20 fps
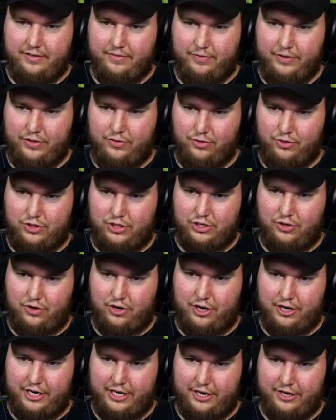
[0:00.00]
We threw so
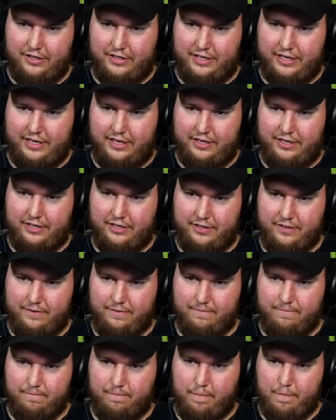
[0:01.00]
hard here at the end.
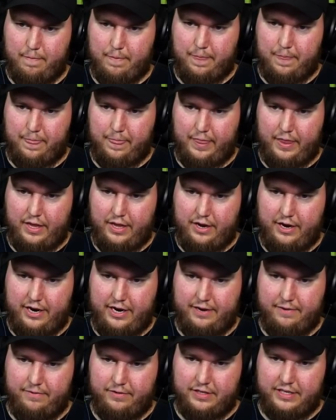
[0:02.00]

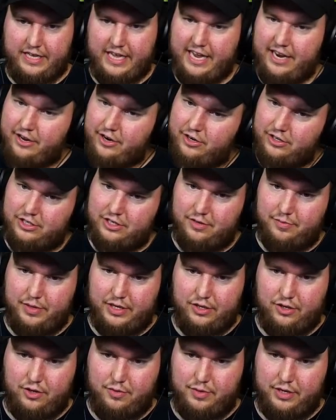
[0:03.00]
Alright, the cannon cart's going to be
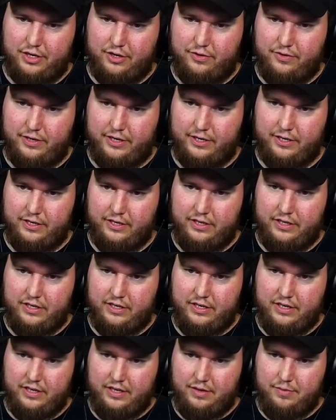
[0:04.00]
a little bit annoying.
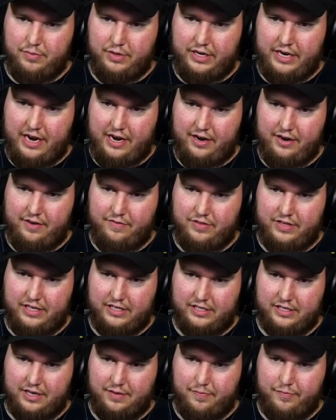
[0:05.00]
But not enough
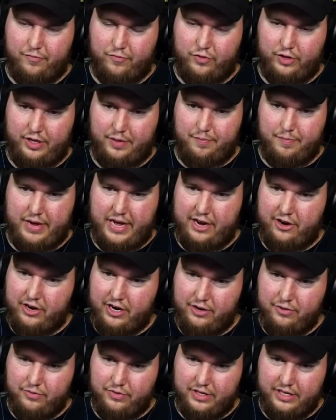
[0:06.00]
that's going to really matter, I
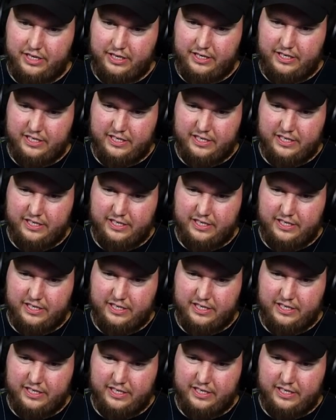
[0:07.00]
don't think.